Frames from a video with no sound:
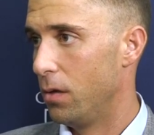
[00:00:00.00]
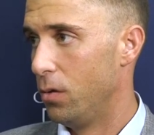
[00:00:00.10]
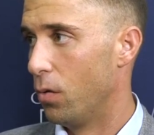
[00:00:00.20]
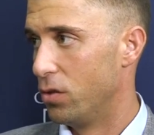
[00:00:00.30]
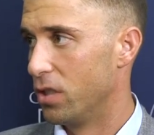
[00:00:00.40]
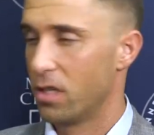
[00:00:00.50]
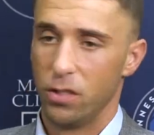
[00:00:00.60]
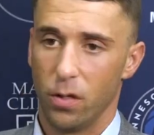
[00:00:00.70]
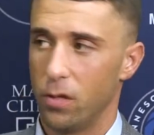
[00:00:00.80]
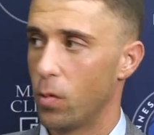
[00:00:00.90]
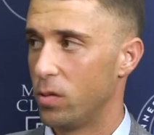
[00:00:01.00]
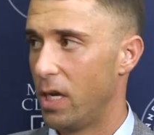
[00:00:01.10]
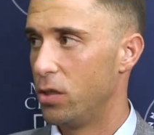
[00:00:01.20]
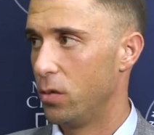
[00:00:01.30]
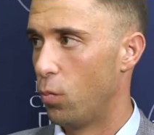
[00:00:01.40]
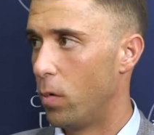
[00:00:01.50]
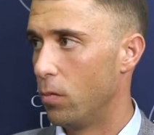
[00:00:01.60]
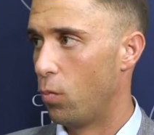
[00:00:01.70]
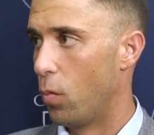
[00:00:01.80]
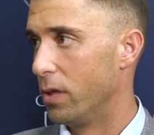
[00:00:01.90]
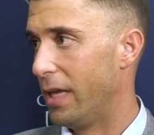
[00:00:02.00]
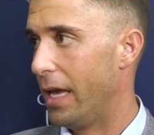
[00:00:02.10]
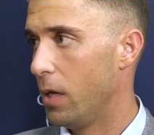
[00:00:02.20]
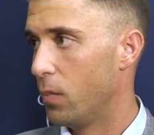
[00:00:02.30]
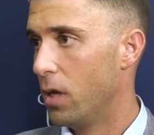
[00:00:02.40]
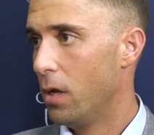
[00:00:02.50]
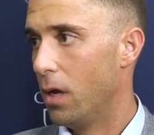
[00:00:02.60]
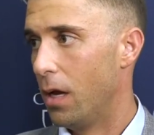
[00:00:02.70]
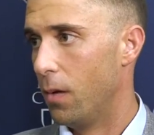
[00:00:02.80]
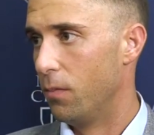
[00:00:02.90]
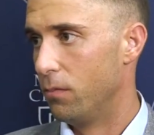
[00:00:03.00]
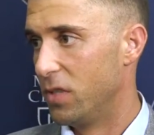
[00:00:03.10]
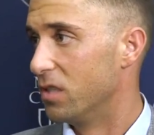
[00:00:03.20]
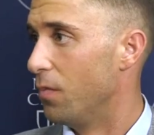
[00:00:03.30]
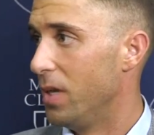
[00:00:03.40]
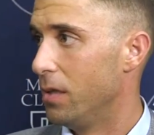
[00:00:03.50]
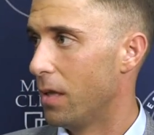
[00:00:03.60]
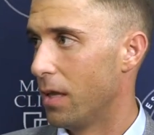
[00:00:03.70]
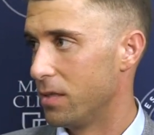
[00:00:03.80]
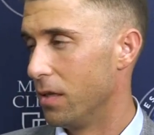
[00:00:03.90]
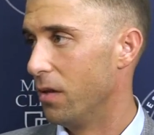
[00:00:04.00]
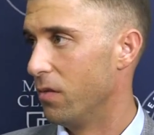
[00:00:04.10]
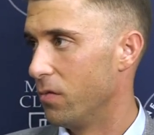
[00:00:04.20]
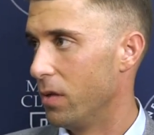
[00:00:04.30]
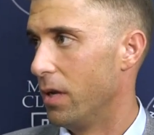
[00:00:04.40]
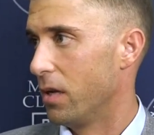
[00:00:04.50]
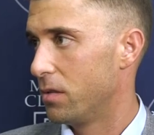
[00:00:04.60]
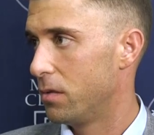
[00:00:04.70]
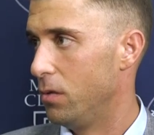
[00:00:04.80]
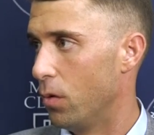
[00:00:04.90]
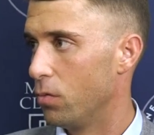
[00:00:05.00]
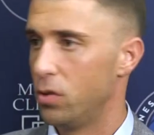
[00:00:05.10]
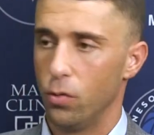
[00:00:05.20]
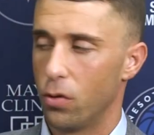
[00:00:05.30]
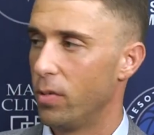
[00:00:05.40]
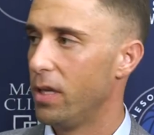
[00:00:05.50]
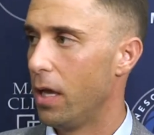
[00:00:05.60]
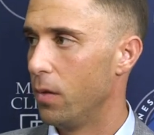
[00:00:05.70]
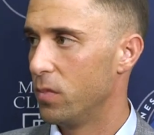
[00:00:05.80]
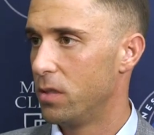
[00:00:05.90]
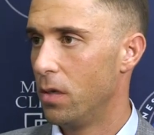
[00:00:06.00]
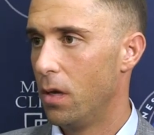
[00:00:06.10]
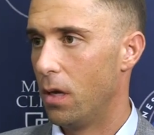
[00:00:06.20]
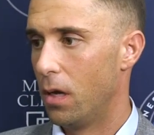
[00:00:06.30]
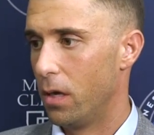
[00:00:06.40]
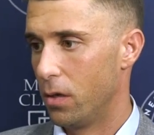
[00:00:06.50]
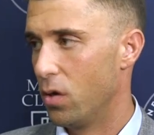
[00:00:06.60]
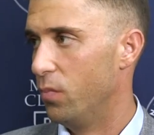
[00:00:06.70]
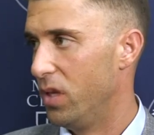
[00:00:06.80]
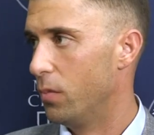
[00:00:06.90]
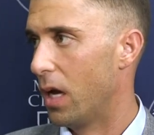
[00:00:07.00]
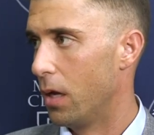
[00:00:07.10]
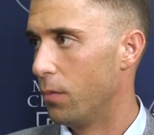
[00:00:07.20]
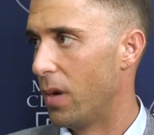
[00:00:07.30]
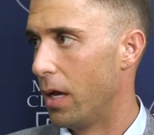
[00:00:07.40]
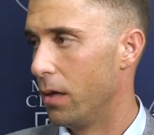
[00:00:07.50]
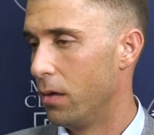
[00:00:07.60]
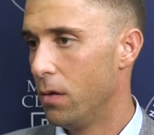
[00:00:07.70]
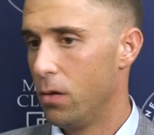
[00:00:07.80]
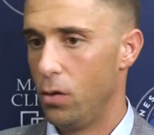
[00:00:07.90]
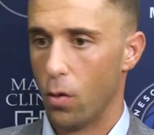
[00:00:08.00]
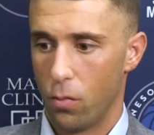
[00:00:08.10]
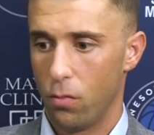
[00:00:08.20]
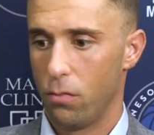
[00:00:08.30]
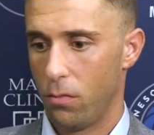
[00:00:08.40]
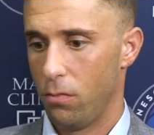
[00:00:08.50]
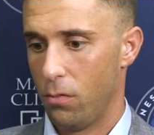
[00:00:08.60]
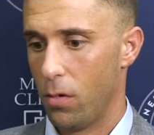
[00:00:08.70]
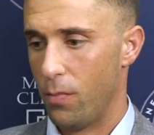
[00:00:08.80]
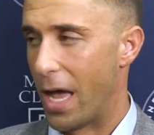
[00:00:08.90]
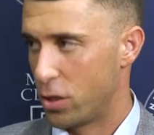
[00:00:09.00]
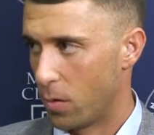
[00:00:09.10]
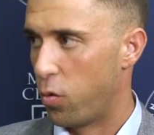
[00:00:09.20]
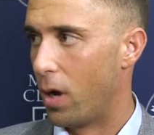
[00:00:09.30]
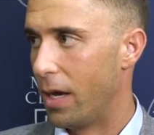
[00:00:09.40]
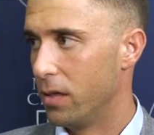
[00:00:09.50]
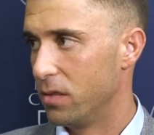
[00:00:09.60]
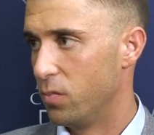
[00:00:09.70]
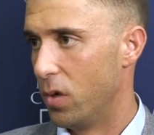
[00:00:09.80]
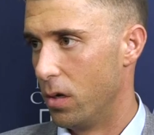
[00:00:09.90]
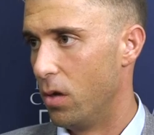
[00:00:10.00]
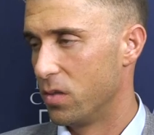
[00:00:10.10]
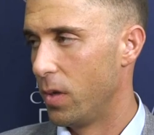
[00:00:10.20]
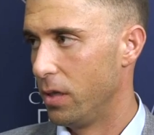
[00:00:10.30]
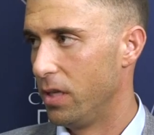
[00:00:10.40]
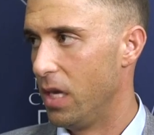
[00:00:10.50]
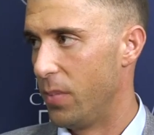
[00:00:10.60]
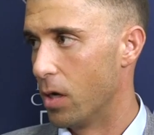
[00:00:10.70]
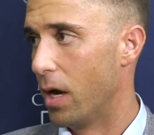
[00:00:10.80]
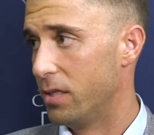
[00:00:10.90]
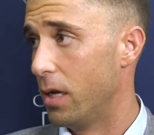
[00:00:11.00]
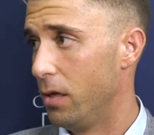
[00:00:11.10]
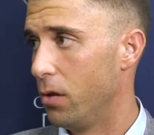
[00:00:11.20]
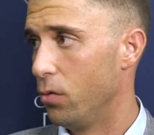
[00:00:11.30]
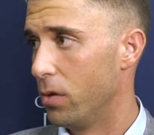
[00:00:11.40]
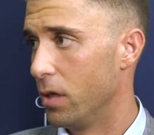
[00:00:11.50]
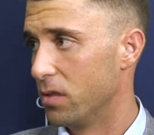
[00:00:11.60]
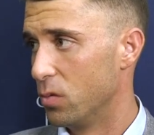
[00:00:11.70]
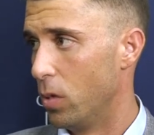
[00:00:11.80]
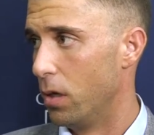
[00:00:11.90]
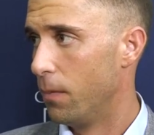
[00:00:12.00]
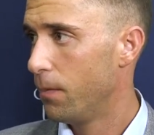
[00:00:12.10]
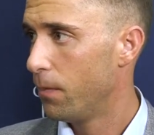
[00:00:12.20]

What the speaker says: you know, just because you're in the rotation one game doesn't mean that that's a given for the next, you know, 2-3 games. It could be by you know, matchup-wise, but ultimately keeping our identity through things as well.